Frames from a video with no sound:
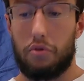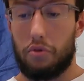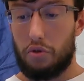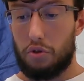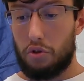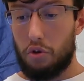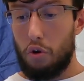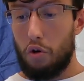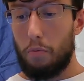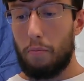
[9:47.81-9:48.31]

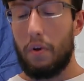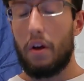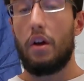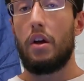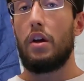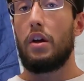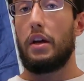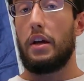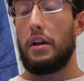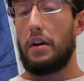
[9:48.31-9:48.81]
So,
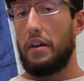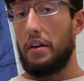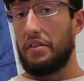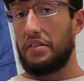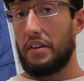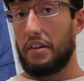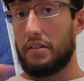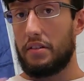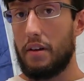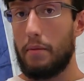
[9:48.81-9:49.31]
in his
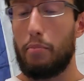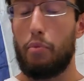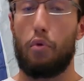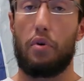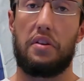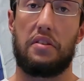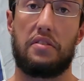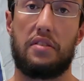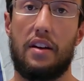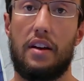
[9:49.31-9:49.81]
example,
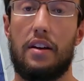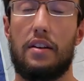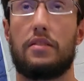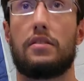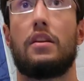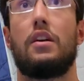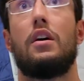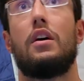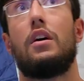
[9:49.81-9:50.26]
he says,